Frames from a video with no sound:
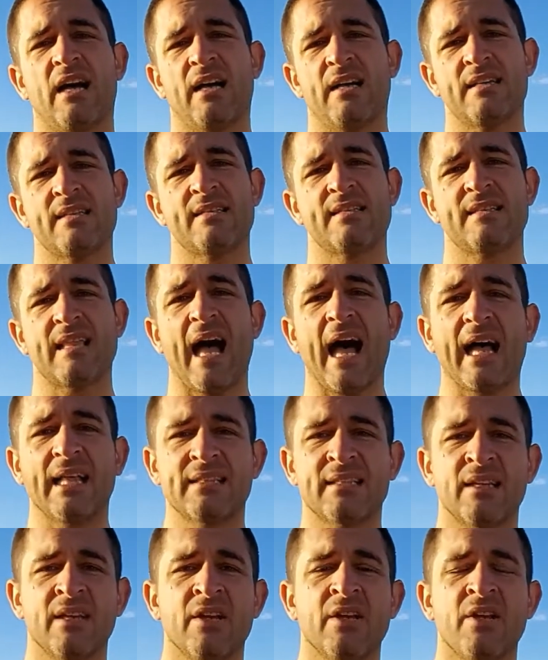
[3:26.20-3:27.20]

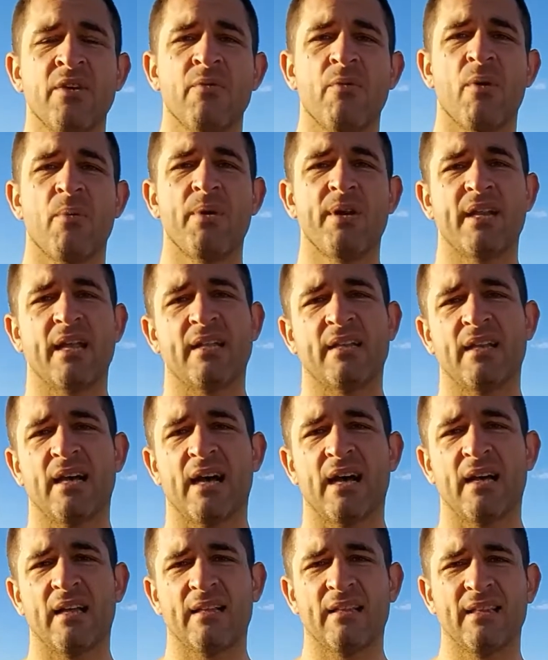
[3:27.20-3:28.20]
start where we then
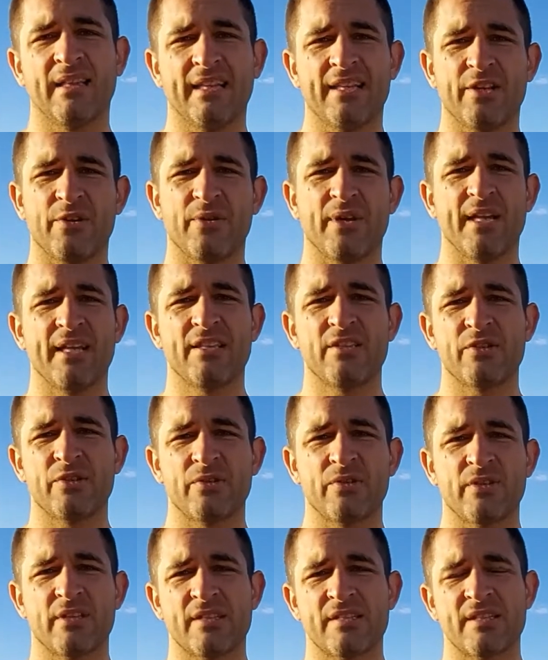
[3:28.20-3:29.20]
lead you
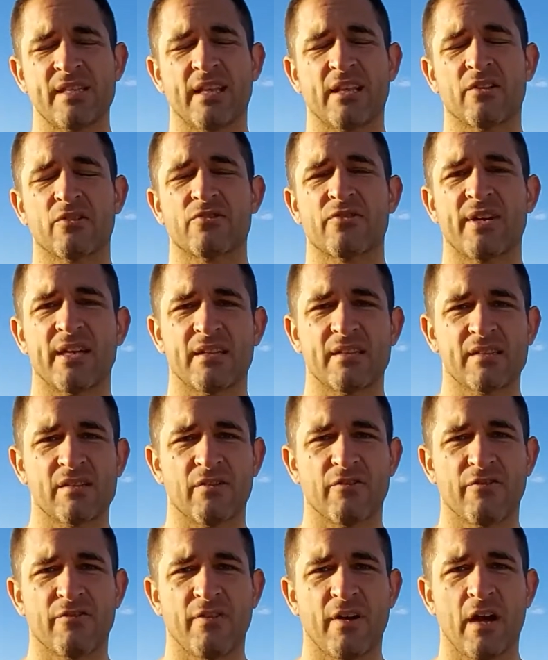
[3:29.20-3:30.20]
into the single trails
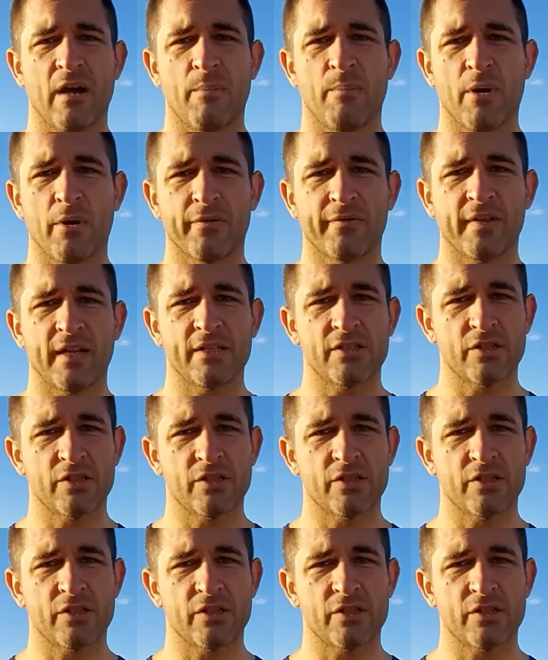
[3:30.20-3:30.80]
of both days.